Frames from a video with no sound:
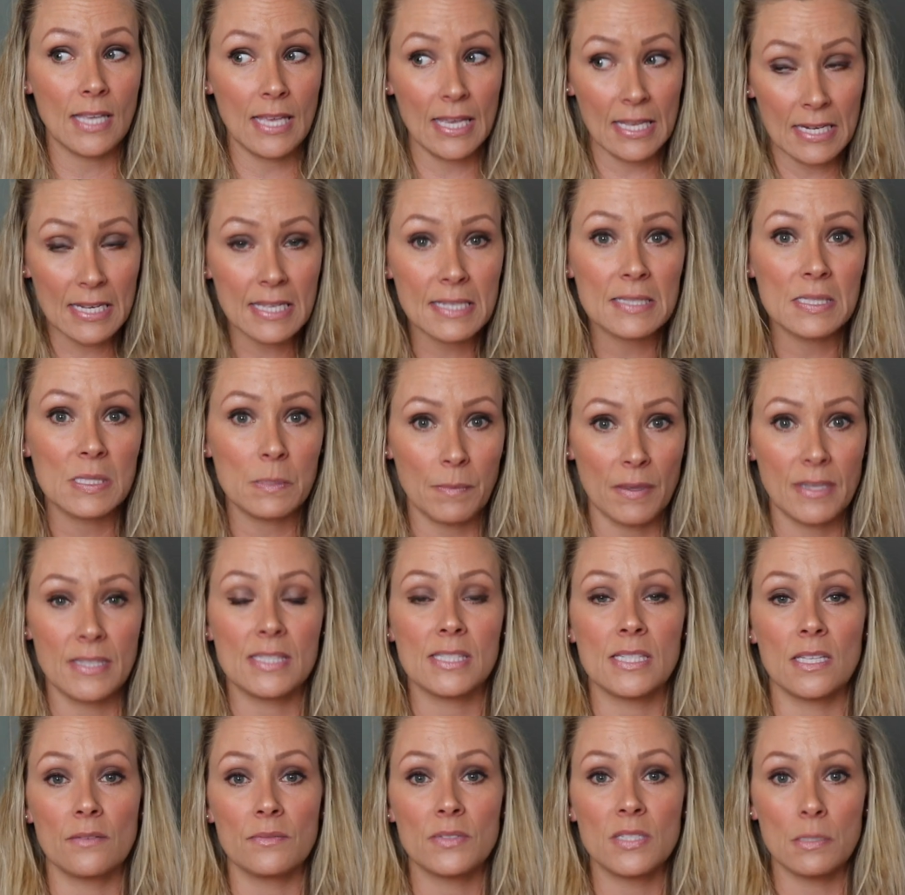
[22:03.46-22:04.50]

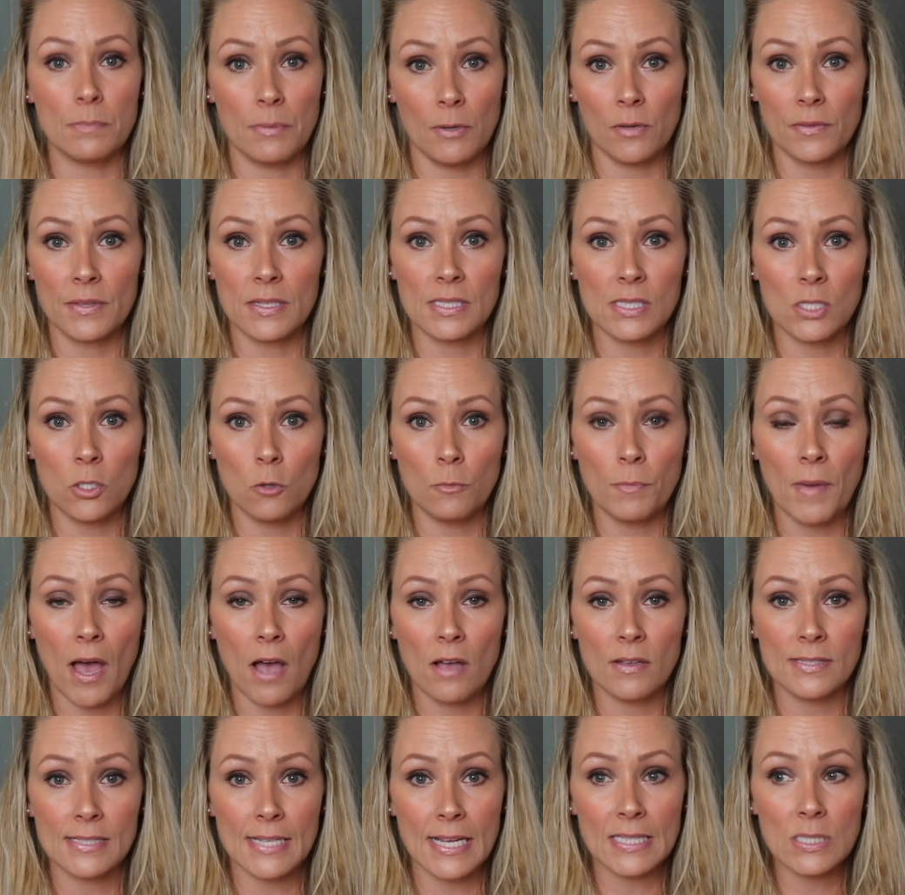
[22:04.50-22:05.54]
inexpensive to build this hoop
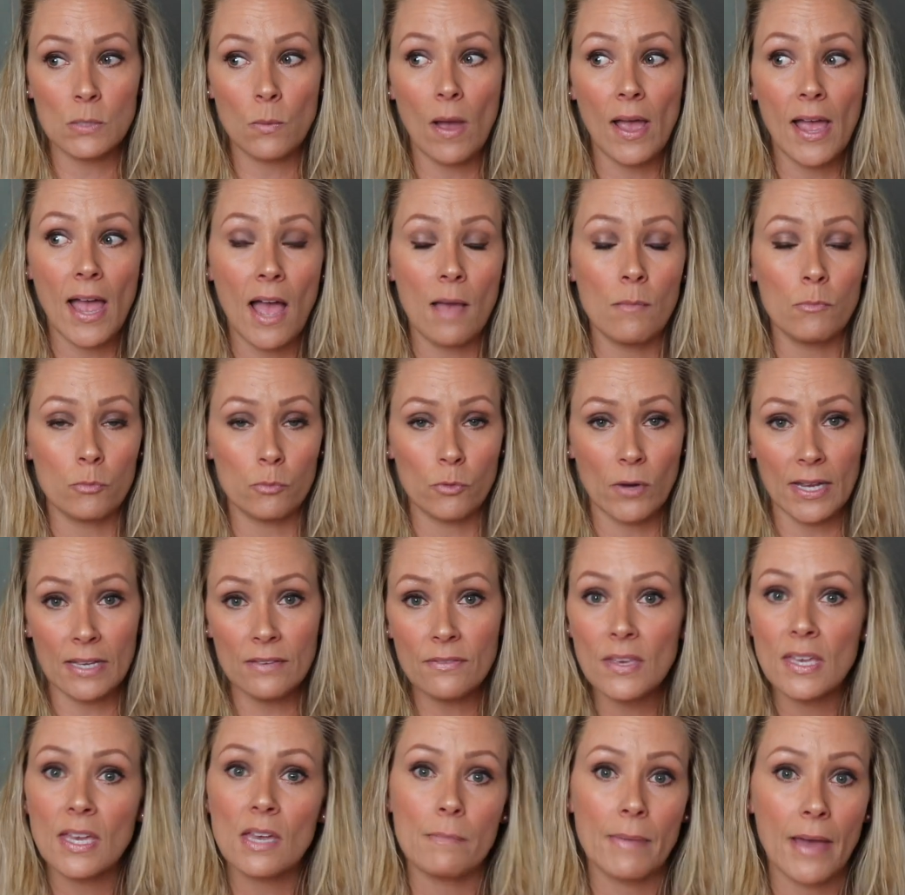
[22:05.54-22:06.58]
house. That's why I'm
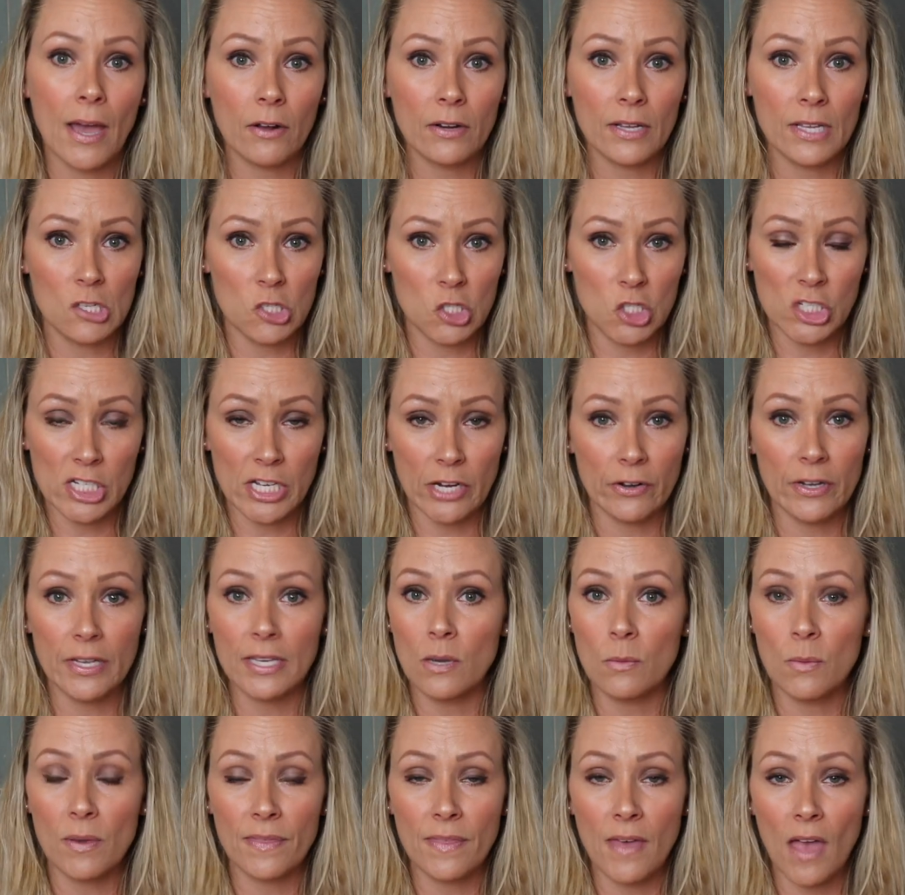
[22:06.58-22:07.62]
raving about it and sharing
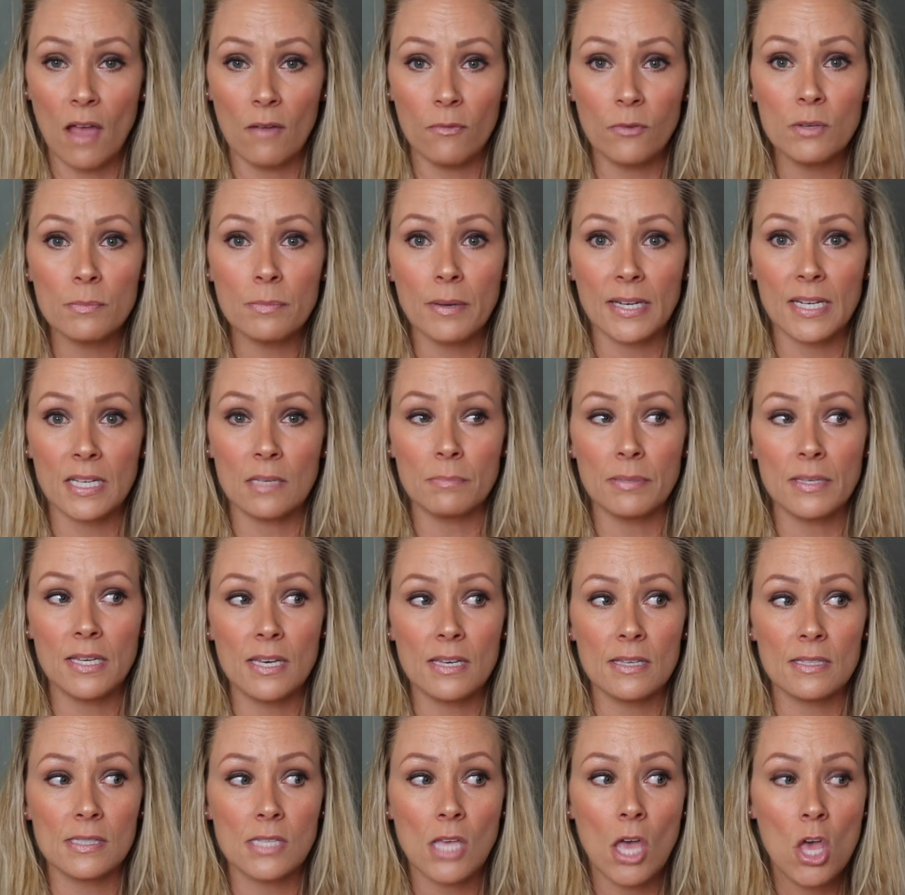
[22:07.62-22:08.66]
it with everybody
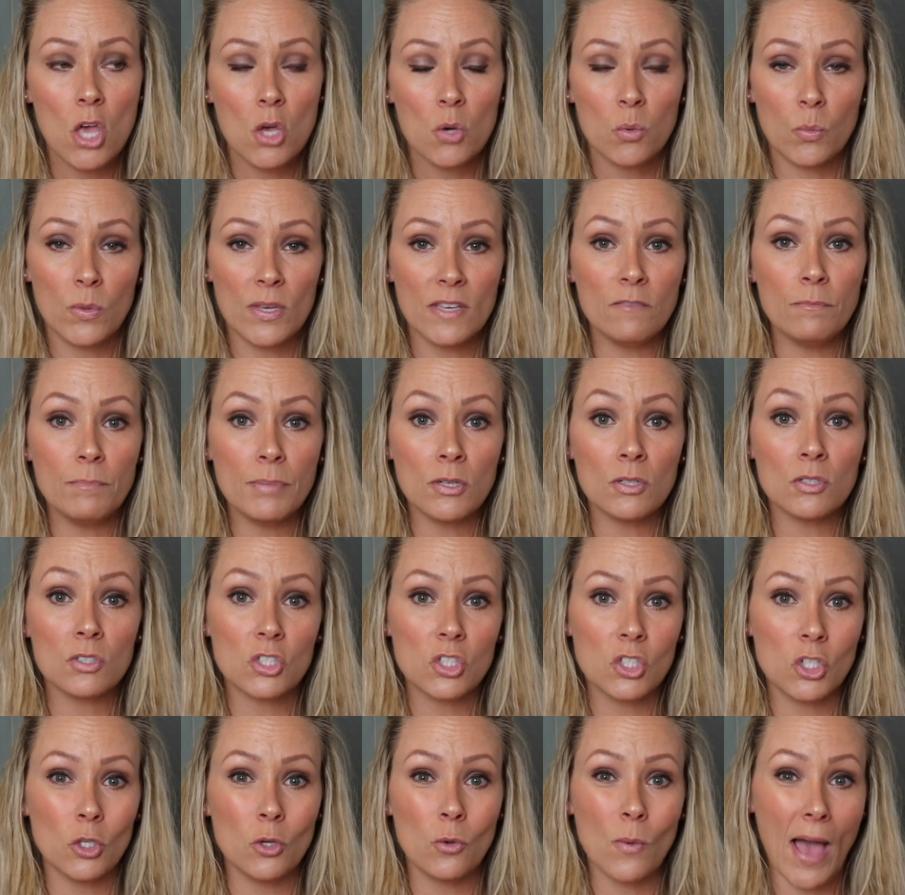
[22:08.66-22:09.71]
because we've built
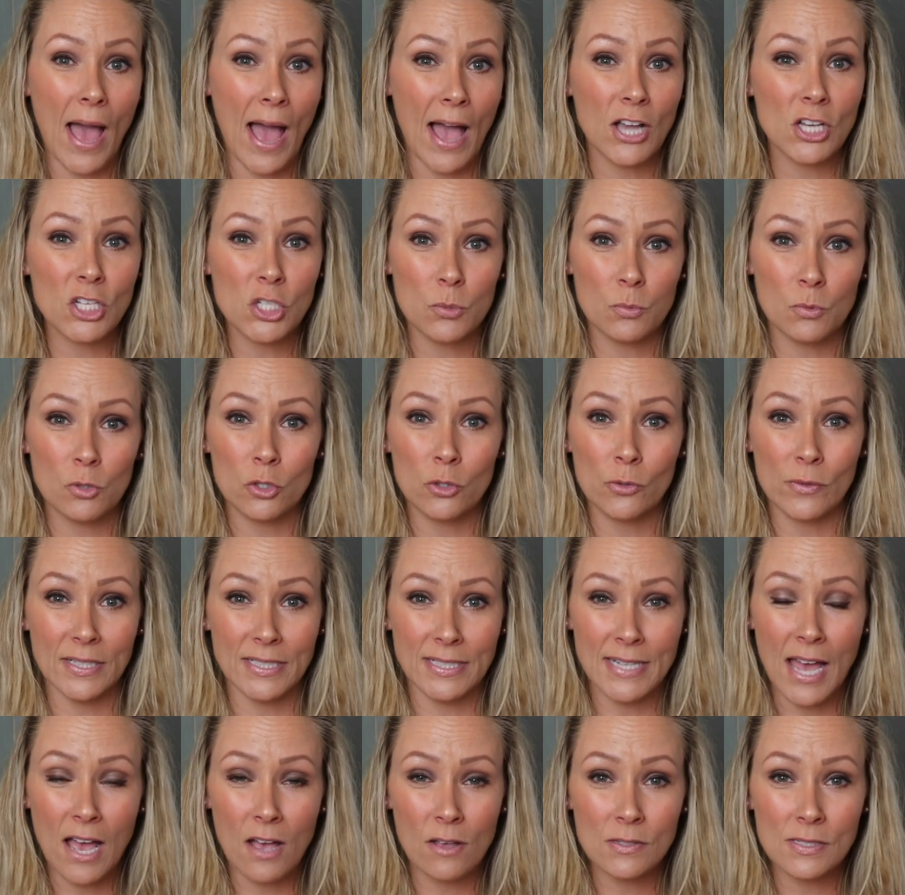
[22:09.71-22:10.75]
two actual
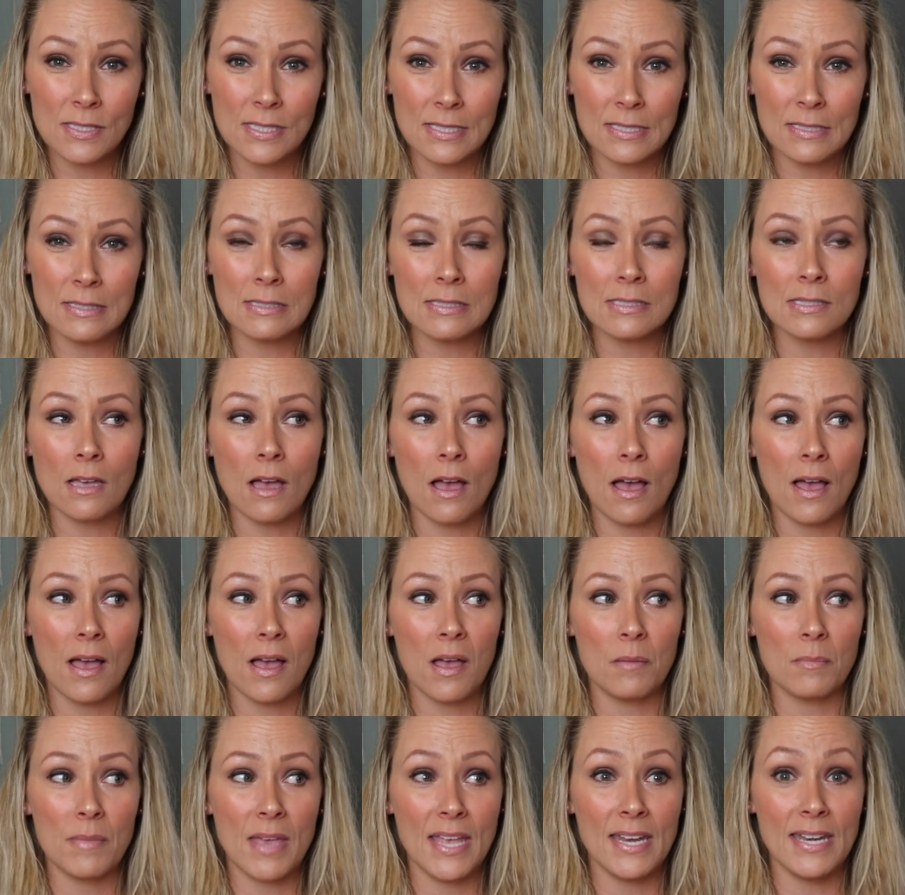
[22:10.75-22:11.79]
greenhouses
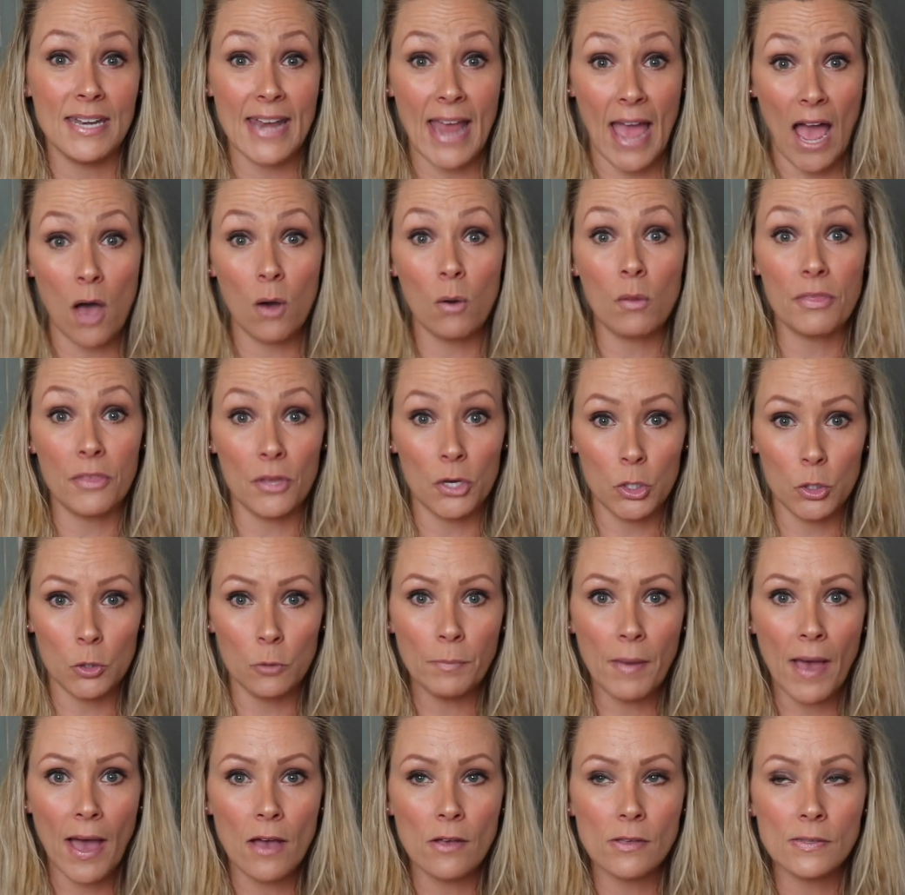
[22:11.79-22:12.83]
um, and now the
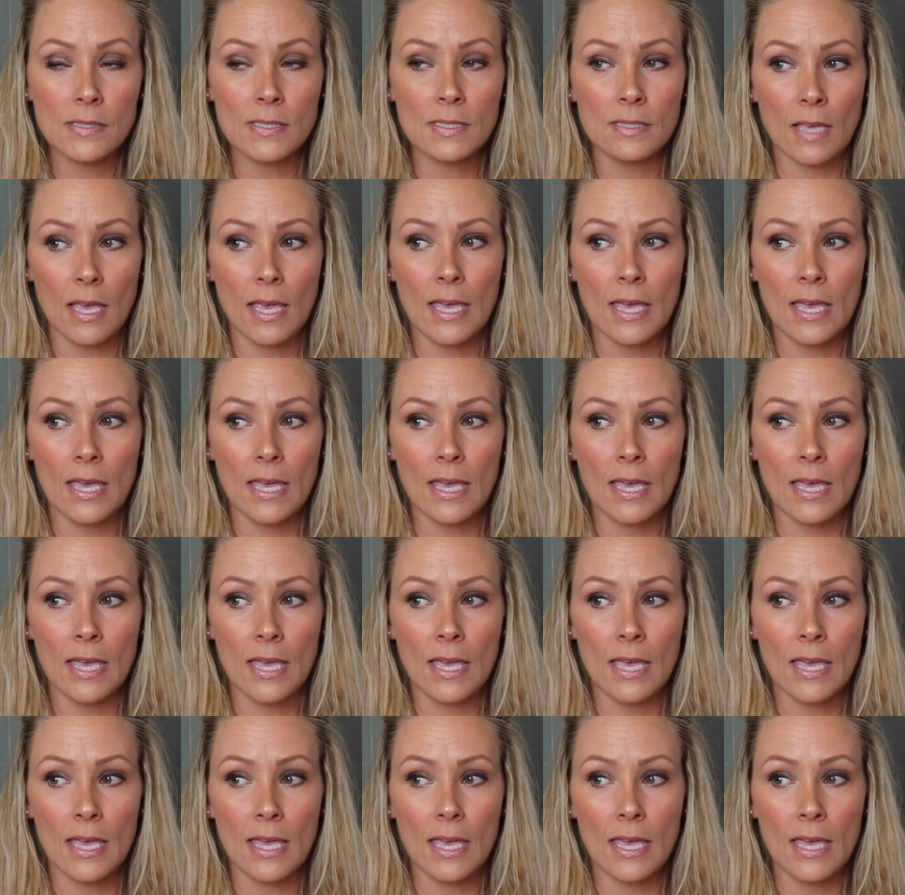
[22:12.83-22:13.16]
hoop house.